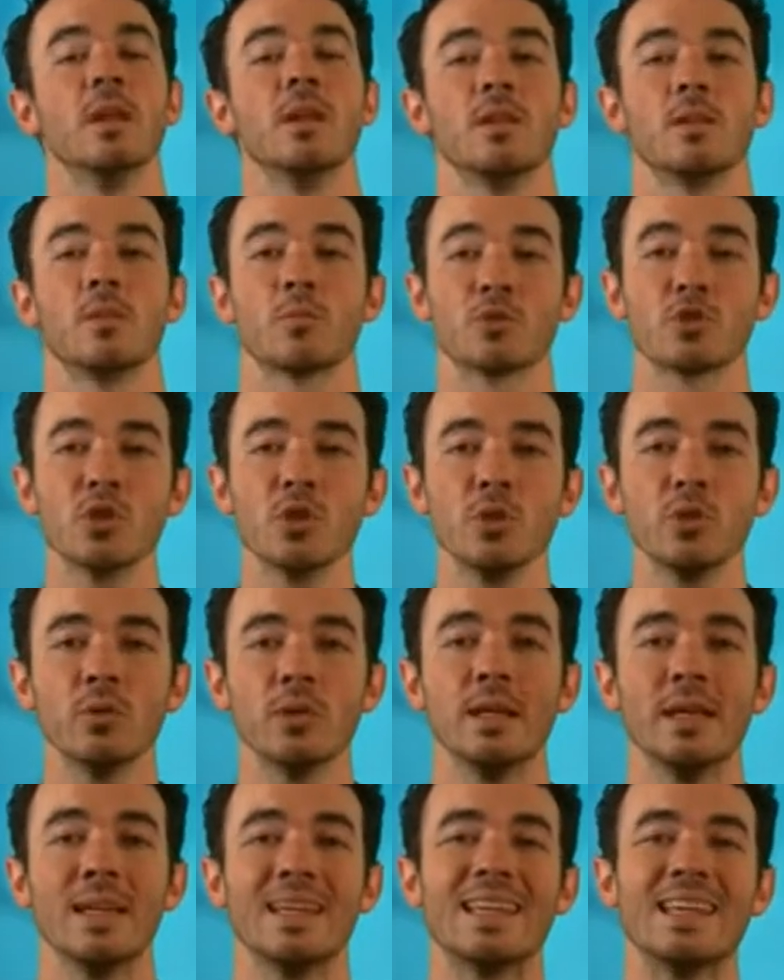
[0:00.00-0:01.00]
Number 2,
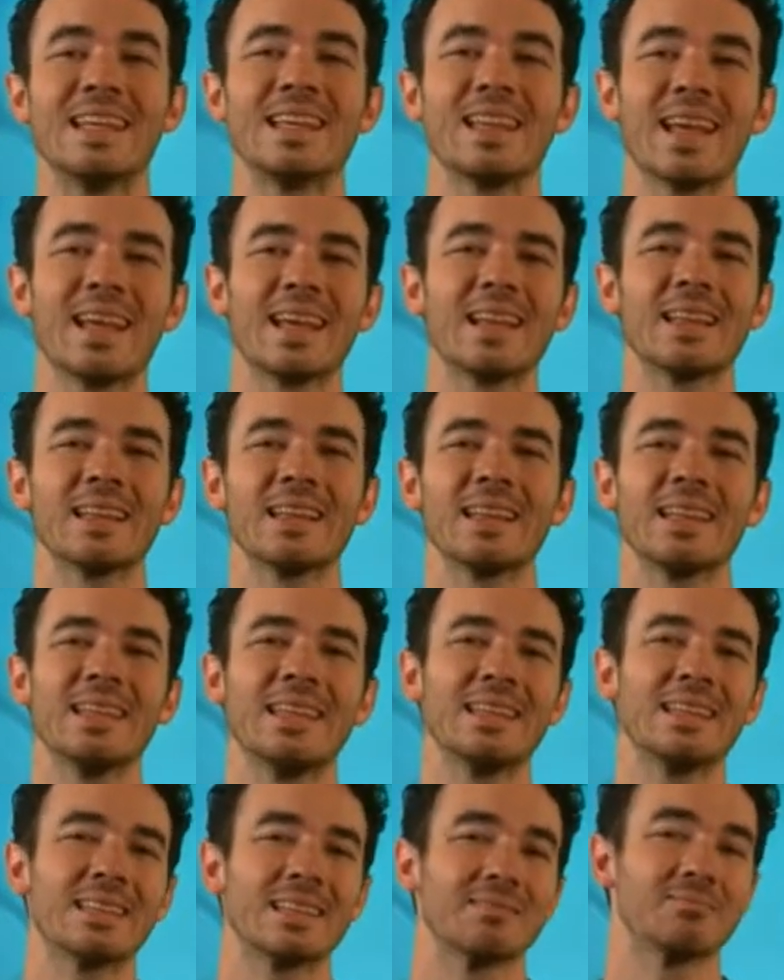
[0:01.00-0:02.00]
he
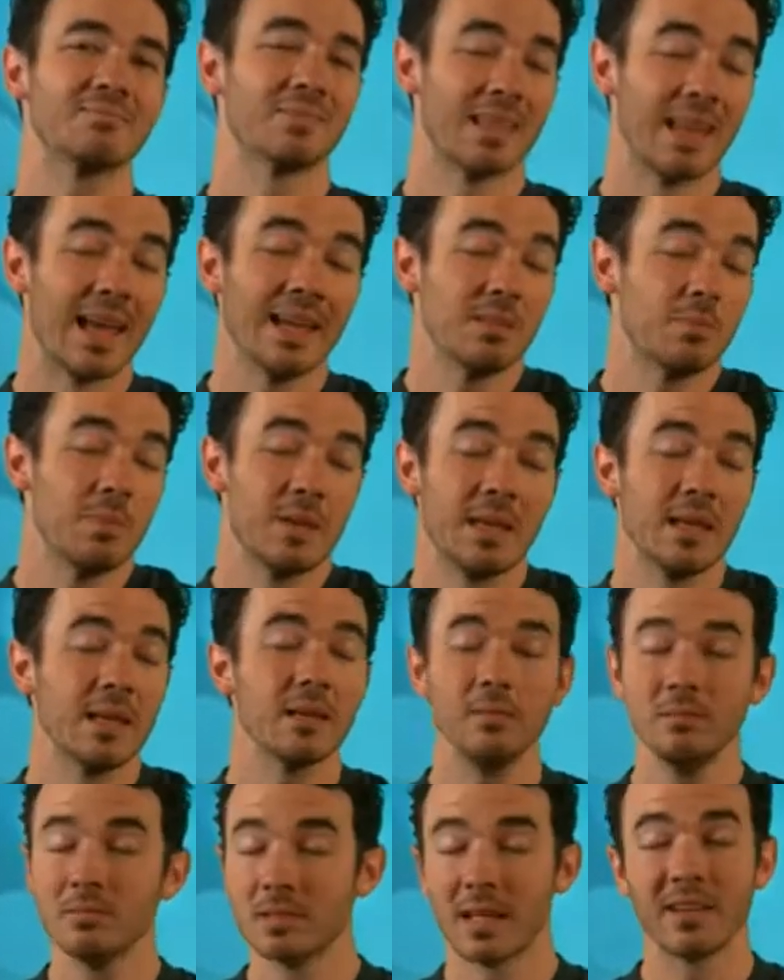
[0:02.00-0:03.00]
likely liked
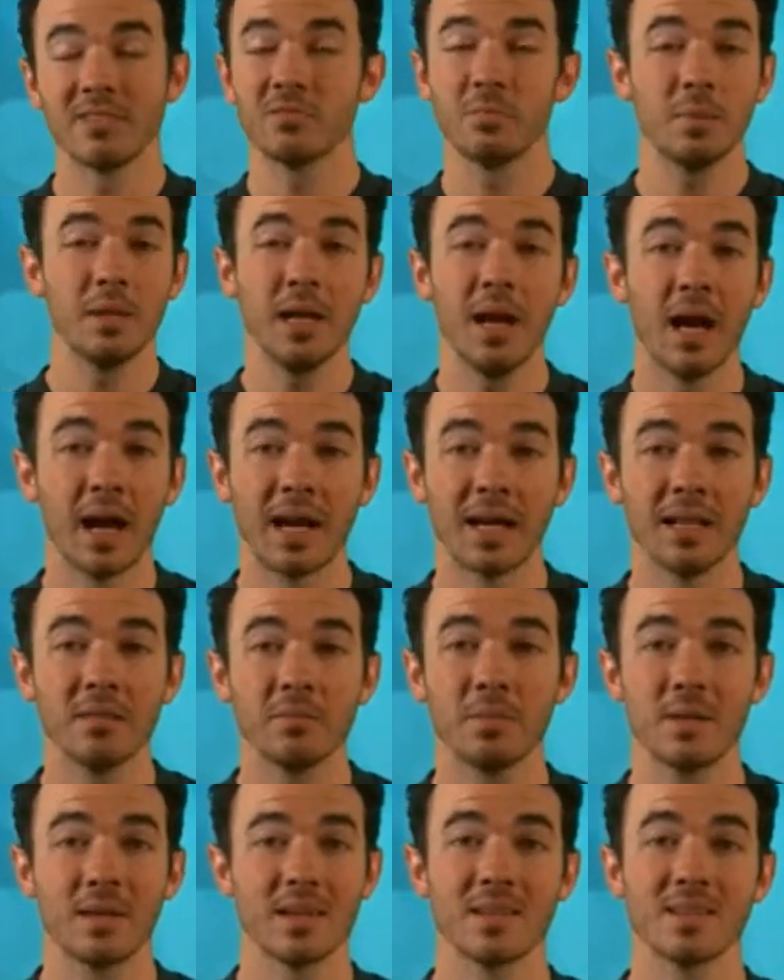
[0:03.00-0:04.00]
being left behind
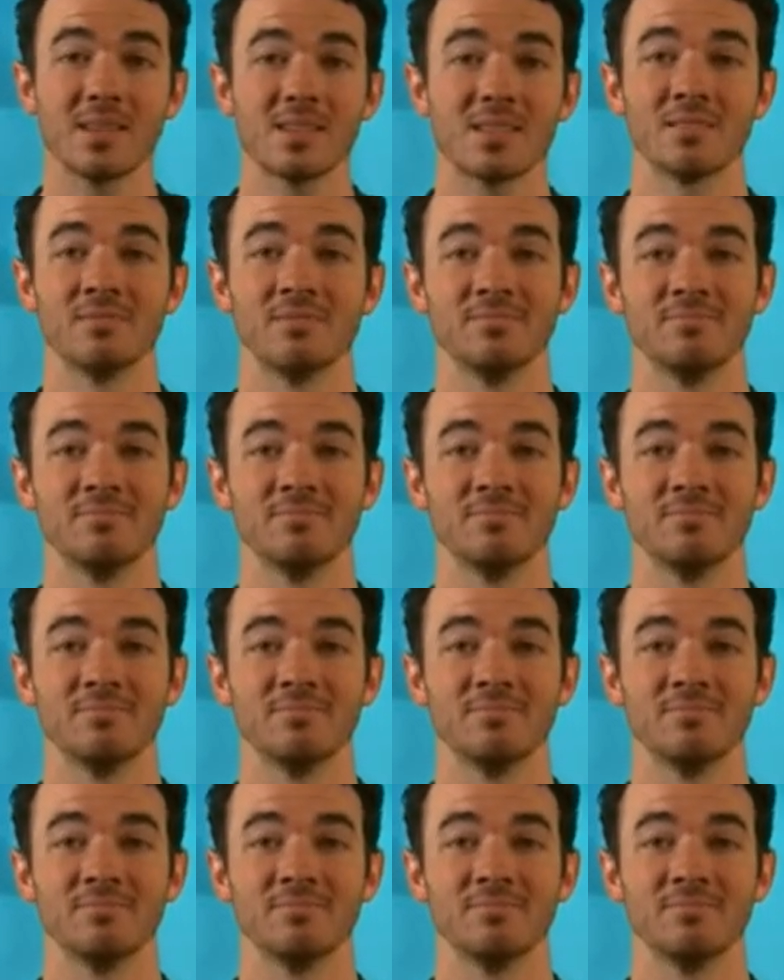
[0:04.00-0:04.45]
because